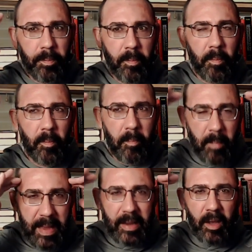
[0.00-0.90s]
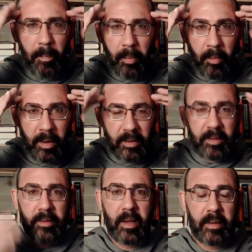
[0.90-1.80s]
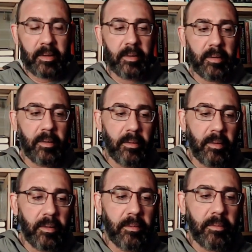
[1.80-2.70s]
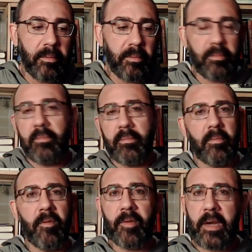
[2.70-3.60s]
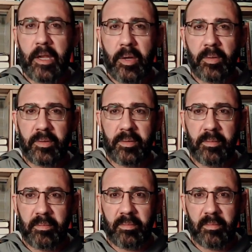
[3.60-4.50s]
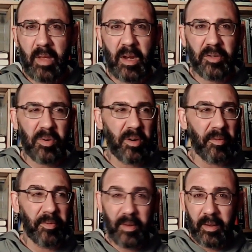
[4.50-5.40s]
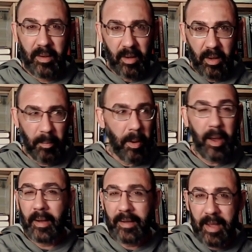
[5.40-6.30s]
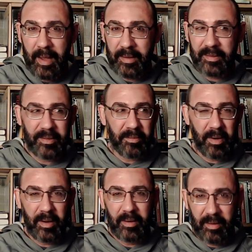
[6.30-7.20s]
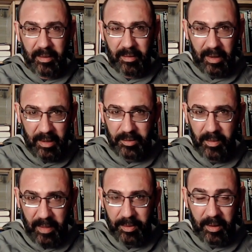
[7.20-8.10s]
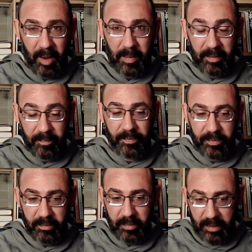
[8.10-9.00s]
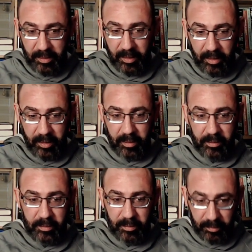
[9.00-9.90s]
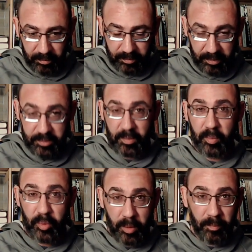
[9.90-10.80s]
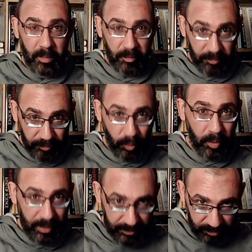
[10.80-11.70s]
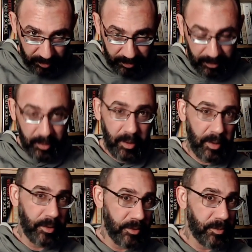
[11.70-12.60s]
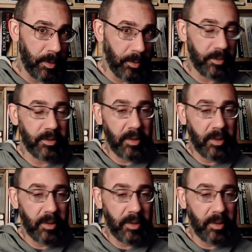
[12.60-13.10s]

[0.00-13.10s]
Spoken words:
make it a point that videos, any sort of podcast, right, any sort of that thing, I mean, there's room for that sort of thing on your spokes.